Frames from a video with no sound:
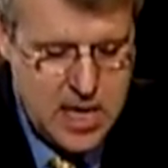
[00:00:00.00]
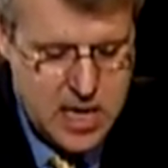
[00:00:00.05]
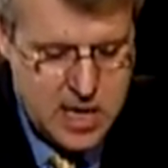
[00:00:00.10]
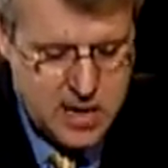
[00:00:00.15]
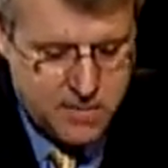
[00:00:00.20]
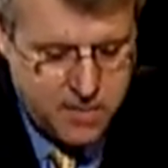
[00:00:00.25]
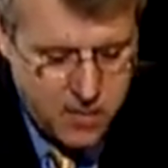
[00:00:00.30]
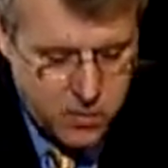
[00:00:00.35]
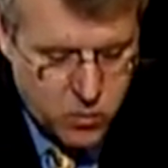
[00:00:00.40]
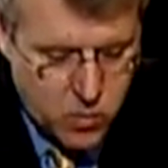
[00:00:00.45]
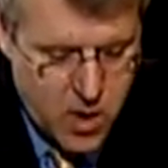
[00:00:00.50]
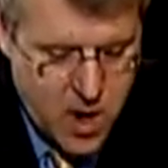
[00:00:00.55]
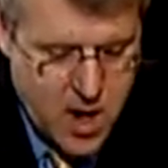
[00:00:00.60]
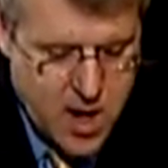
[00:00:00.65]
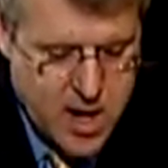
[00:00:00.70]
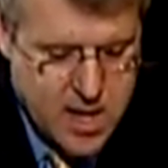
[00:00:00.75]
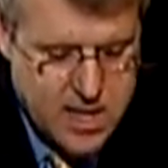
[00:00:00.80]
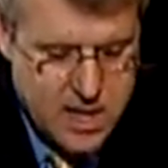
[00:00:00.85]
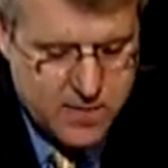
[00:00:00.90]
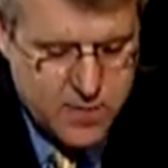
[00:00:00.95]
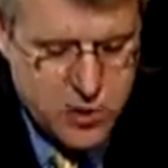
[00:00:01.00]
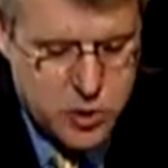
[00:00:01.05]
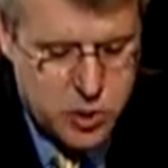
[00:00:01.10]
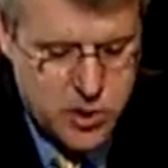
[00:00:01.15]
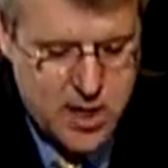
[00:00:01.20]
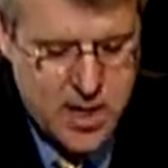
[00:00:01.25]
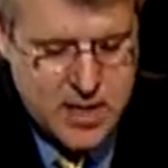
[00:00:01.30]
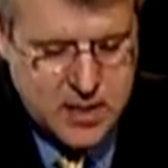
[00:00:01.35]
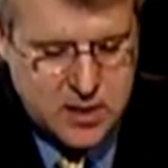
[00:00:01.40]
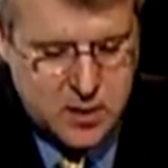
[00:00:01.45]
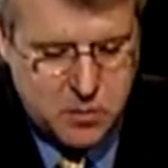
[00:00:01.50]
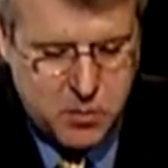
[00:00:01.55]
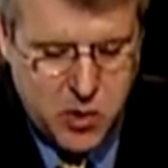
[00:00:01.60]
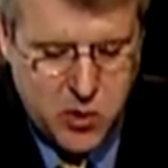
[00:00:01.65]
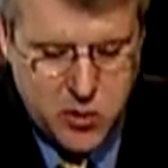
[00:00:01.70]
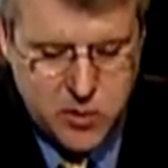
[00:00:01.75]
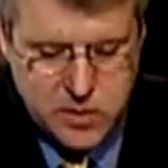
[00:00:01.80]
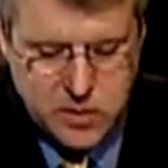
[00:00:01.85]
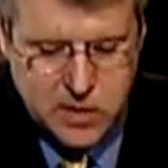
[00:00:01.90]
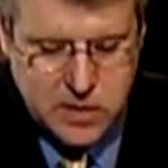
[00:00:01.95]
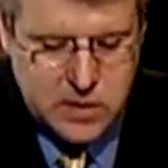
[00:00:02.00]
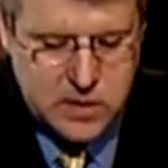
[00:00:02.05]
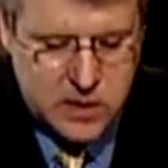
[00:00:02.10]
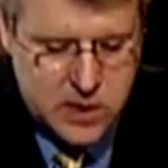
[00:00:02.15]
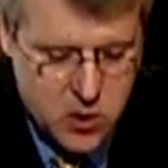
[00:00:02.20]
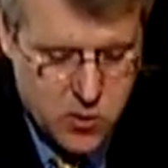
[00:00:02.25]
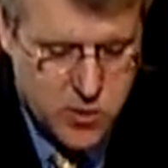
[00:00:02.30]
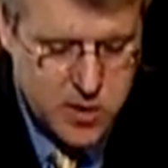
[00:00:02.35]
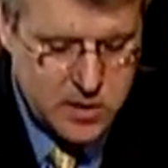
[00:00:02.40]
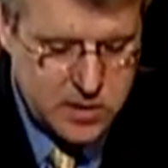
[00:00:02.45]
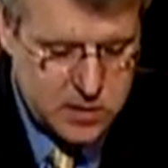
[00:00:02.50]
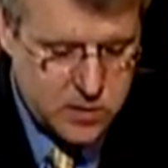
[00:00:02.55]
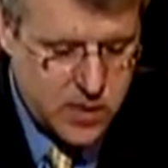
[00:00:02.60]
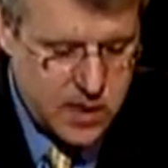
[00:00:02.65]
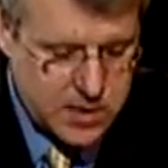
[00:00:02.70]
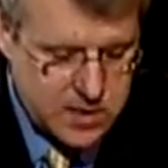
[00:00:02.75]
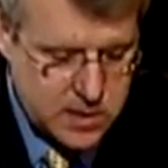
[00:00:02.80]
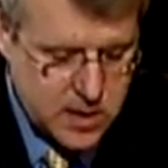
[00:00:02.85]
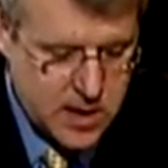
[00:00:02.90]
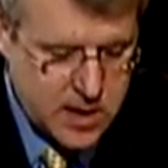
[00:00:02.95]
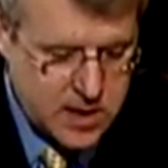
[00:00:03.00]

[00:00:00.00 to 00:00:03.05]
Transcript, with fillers: If Iran ever tried to pose a serious threat to